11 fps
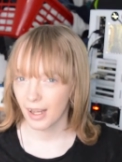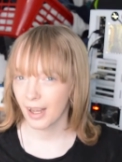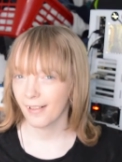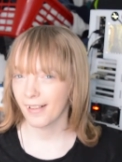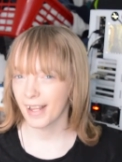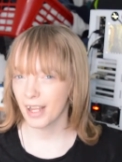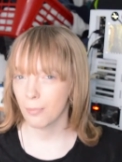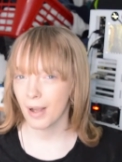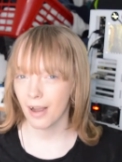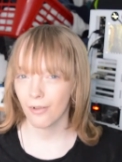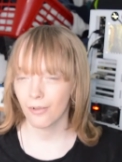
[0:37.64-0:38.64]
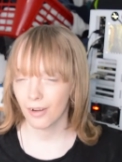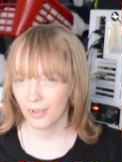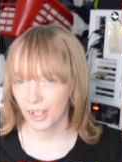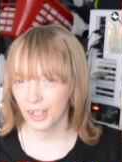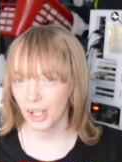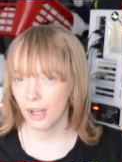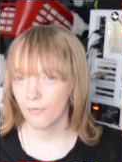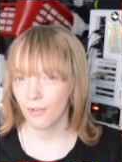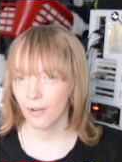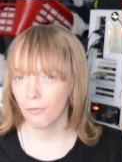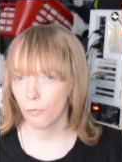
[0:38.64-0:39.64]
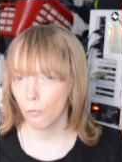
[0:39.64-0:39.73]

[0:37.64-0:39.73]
and I eat about just over